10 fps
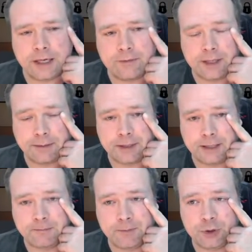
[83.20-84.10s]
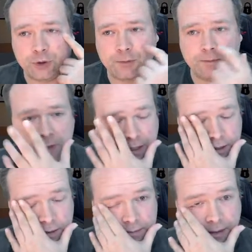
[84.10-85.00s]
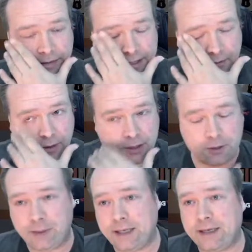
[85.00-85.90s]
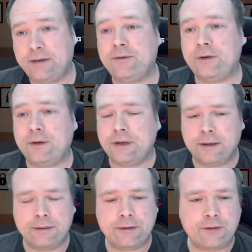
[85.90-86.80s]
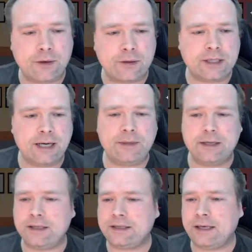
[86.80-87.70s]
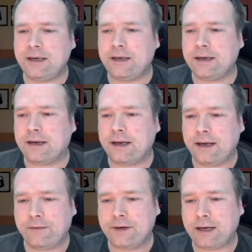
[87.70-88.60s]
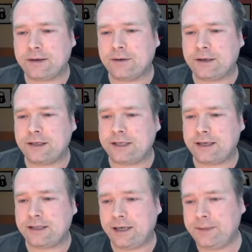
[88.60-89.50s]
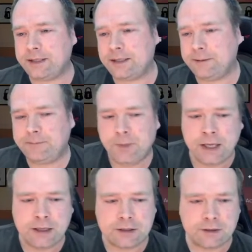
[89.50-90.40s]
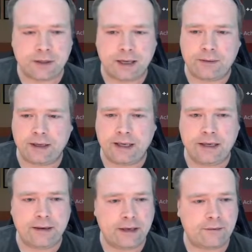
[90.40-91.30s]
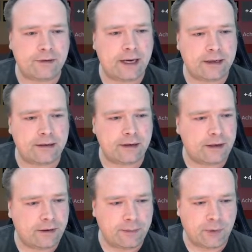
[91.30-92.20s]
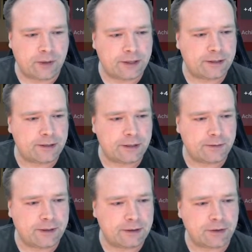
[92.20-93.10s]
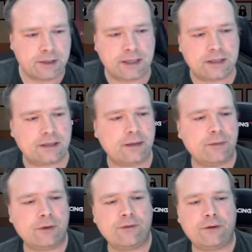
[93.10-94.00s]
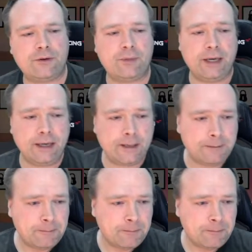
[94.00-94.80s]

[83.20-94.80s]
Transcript: Redemption 2. I've actually wanted to play that for a long time, but I haven't got the time actually. So now I have added, now I bought it. So that's I'm looking forward to play that.